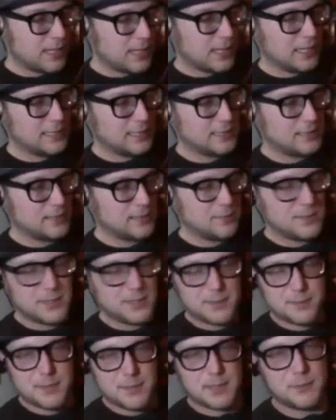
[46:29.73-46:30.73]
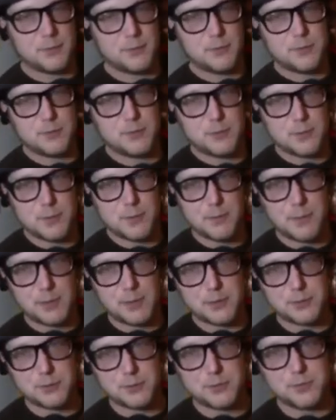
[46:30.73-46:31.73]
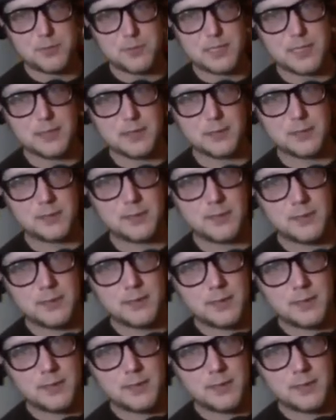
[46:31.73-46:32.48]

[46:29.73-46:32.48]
I subletted my room to a mushroom dealer,